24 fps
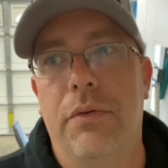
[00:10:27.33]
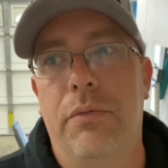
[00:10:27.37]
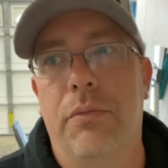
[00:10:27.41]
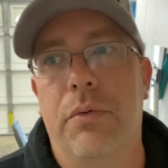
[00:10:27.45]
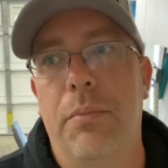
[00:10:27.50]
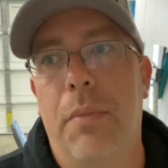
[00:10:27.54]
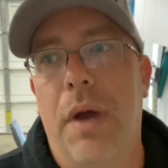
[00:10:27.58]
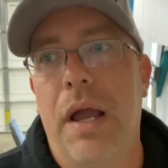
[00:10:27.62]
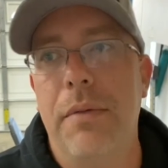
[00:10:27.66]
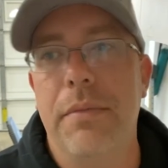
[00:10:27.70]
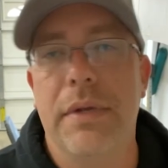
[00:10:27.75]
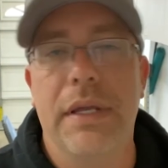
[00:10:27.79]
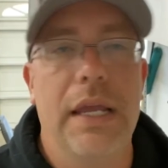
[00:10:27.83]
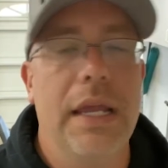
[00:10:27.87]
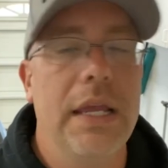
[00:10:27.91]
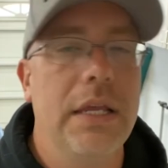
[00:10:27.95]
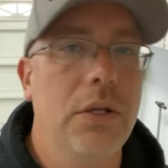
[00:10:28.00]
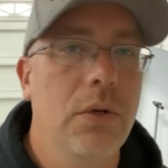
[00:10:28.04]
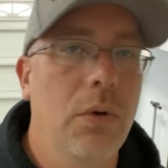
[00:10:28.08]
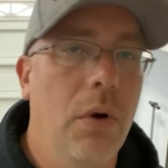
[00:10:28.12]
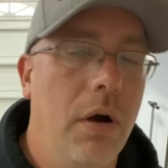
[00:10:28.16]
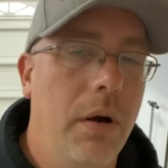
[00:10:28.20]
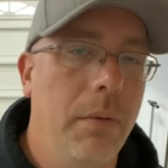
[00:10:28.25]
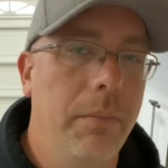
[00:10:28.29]
remind me, hey,
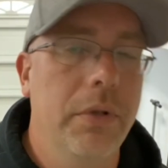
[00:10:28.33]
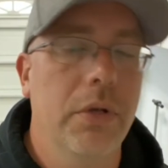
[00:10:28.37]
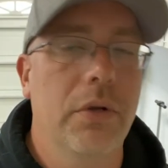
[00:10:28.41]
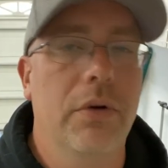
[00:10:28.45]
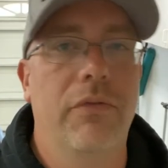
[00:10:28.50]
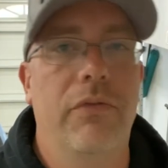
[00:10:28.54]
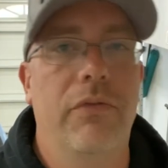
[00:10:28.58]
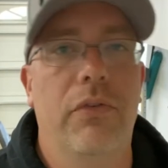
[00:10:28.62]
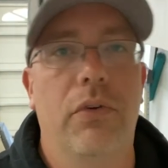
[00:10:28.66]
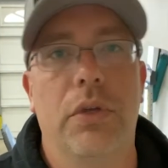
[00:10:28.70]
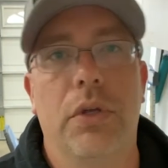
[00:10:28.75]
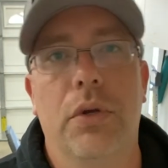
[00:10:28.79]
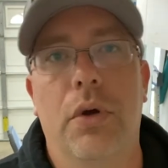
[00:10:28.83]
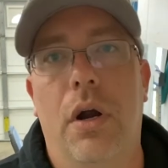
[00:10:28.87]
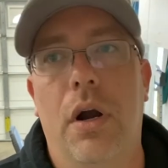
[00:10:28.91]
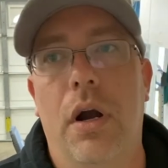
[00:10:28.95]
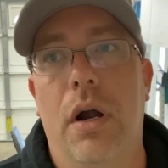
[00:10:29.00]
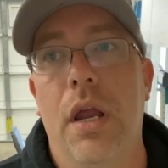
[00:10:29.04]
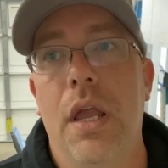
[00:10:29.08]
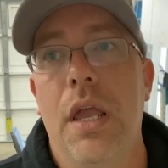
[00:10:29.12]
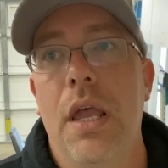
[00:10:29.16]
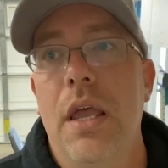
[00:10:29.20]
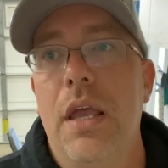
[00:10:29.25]
you are beautiful. You are.